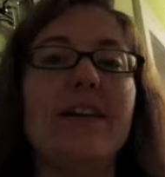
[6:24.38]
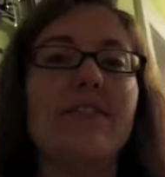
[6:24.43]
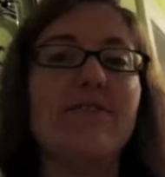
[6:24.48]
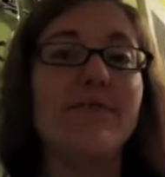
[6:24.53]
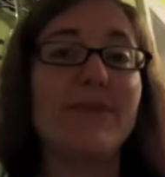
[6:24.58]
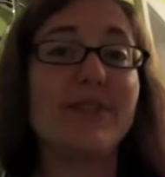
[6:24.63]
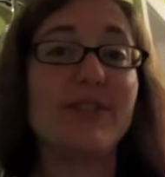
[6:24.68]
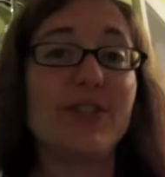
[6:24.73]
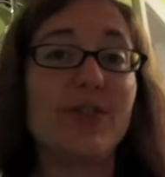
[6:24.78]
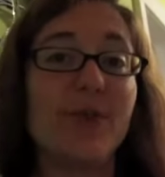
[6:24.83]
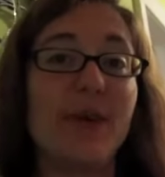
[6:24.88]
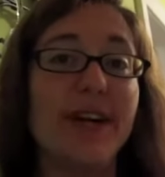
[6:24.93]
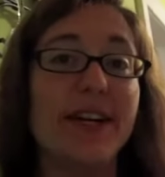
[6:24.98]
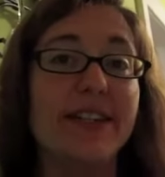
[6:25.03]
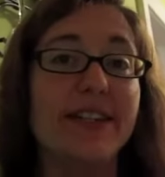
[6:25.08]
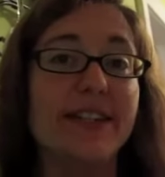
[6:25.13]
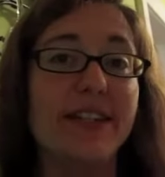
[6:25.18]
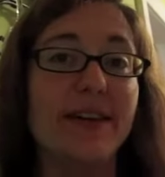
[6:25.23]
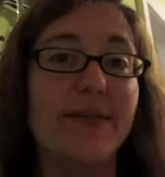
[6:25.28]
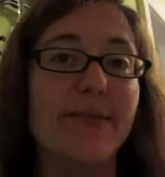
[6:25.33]
I've missed you,
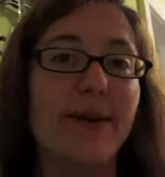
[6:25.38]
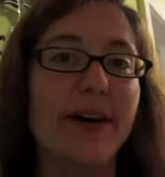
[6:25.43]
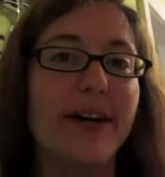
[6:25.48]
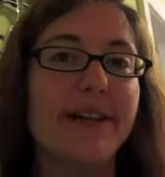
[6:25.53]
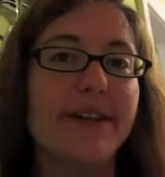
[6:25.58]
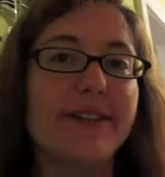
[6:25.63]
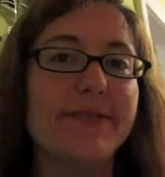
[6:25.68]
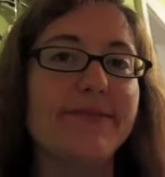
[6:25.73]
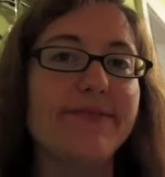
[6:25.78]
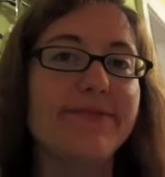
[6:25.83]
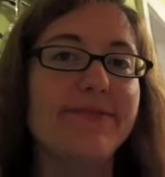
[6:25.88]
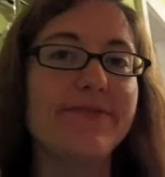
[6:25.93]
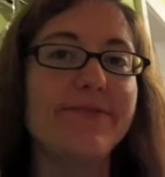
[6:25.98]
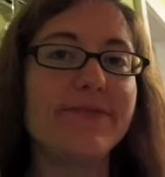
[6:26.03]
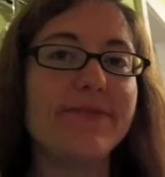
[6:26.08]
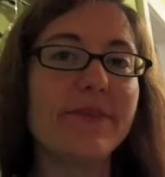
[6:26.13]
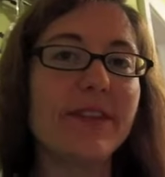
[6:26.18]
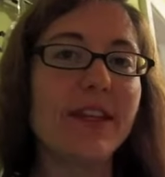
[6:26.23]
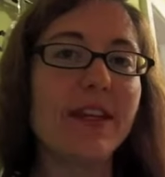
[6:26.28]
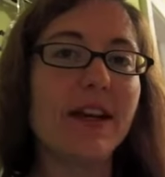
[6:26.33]
Aunt Side Bottom.
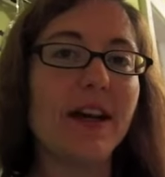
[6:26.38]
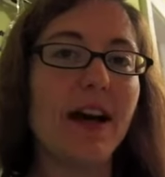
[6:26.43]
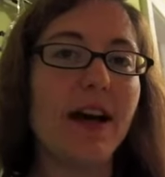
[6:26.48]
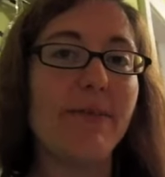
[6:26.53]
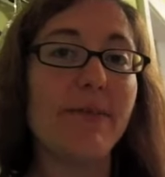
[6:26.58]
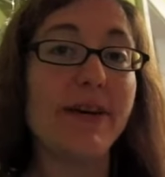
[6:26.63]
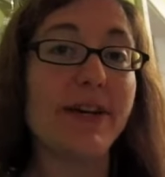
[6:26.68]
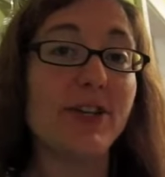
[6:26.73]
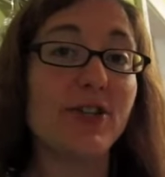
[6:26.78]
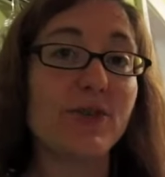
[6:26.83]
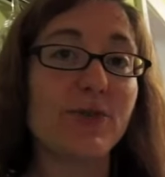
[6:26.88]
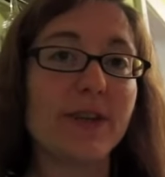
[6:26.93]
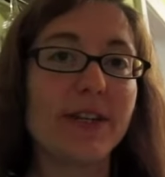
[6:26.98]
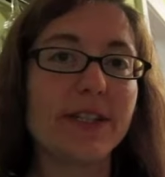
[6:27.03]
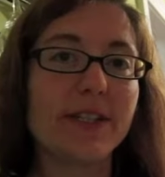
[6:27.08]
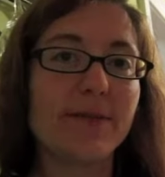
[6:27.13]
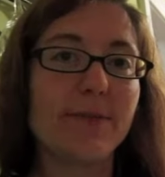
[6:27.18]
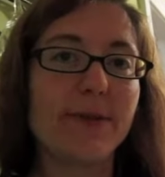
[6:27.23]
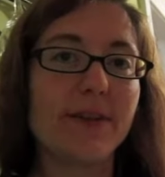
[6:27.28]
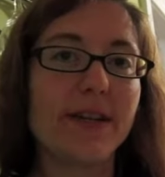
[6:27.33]
I made your
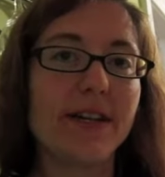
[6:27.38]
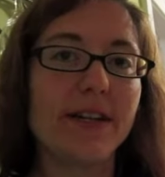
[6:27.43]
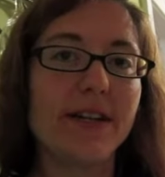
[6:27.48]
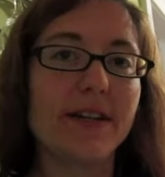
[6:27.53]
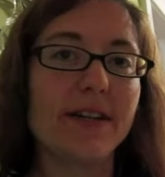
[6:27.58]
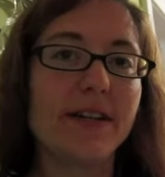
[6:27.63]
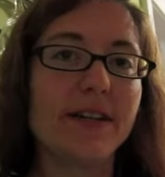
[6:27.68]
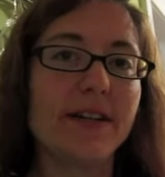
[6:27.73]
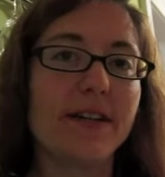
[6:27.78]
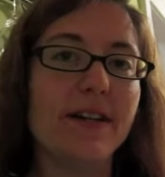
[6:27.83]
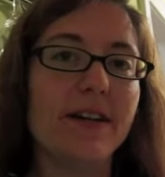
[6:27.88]
recipe.